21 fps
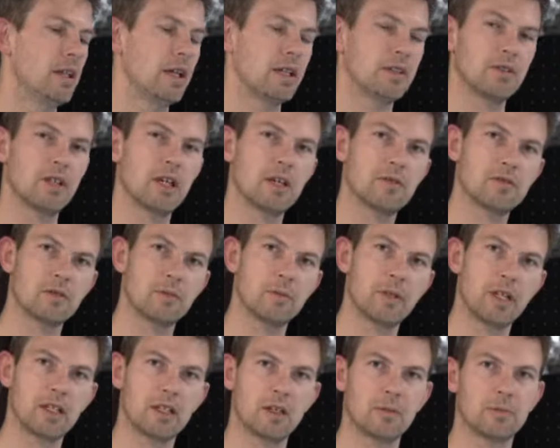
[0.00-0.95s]
And you have to
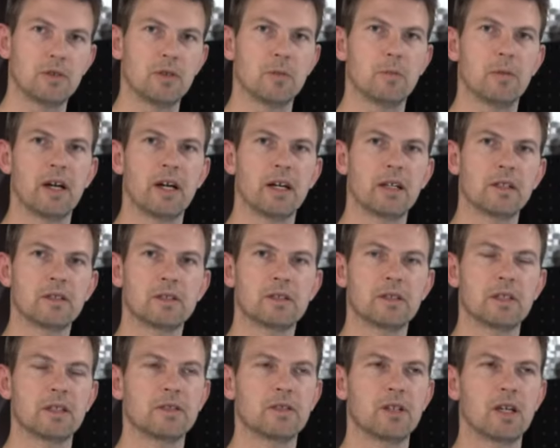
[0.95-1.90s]
make up your
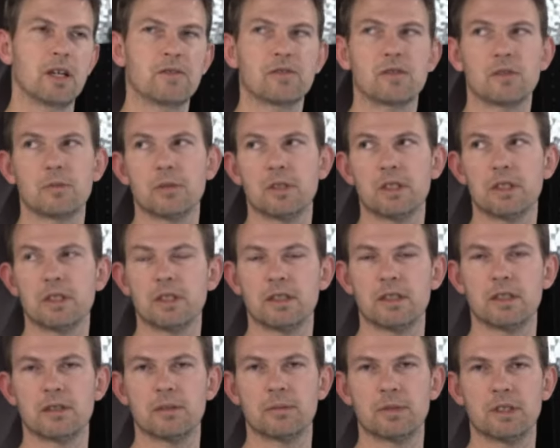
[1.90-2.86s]
mind, and you have to
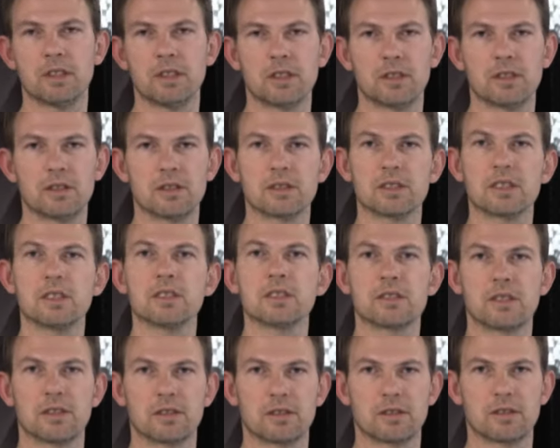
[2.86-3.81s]
be
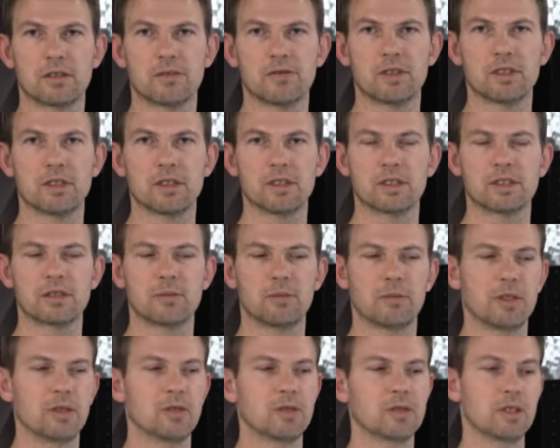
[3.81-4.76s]
consistent with this.
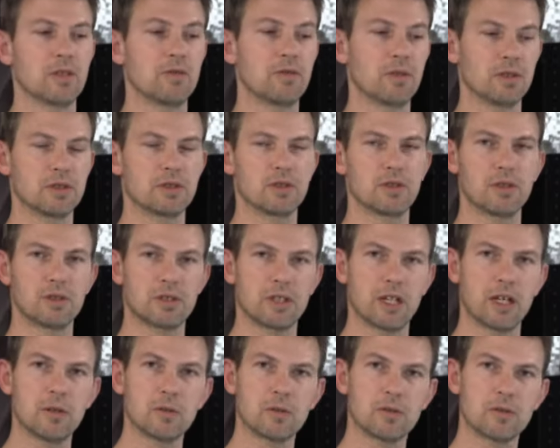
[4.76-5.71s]
Because if you start
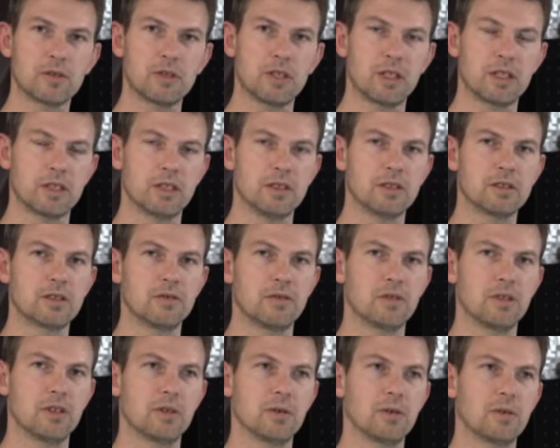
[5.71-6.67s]
out an
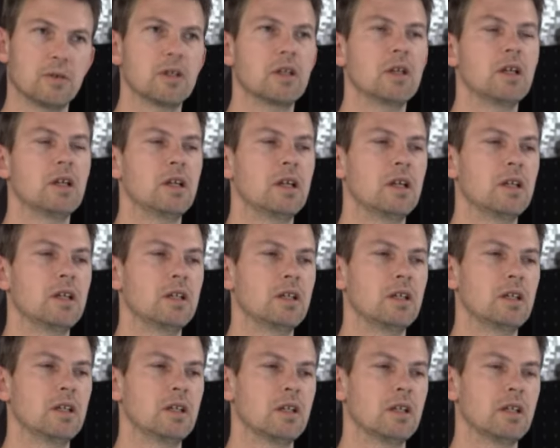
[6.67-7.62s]
interview
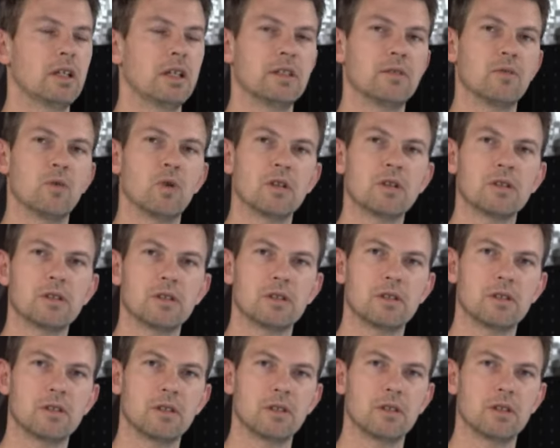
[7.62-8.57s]
in one
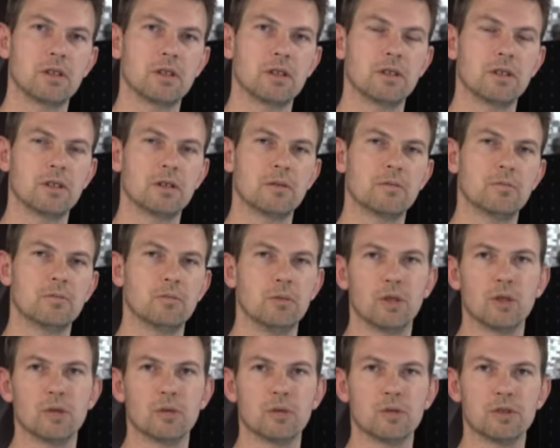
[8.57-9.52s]

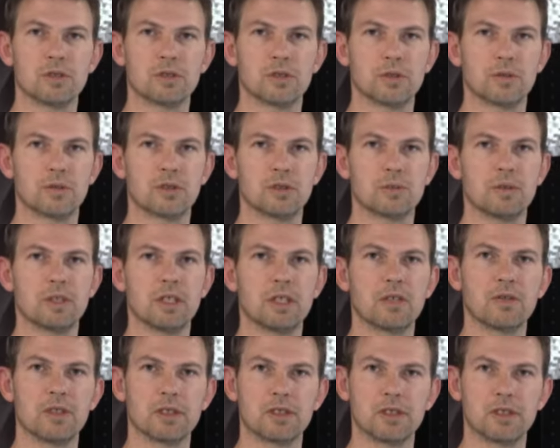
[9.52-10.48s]
mode, so to
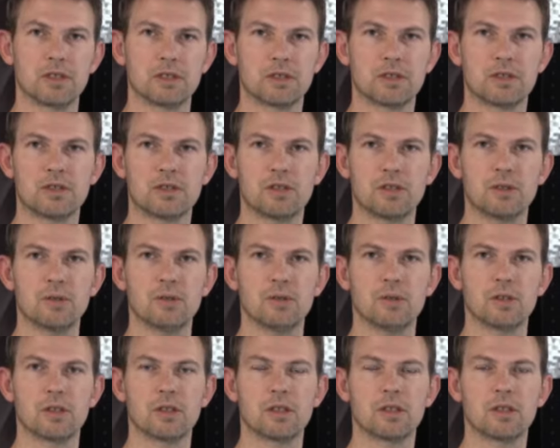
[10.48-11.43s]
speak, with just
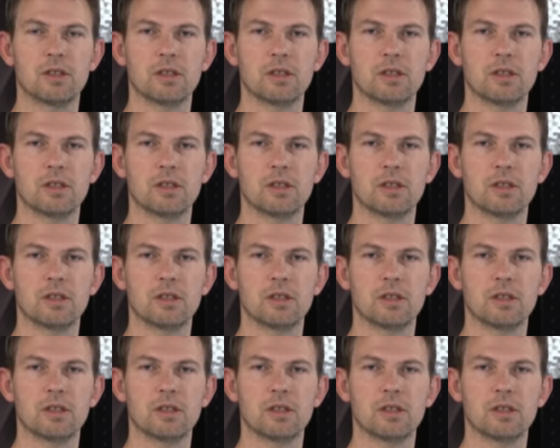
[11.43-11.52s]
two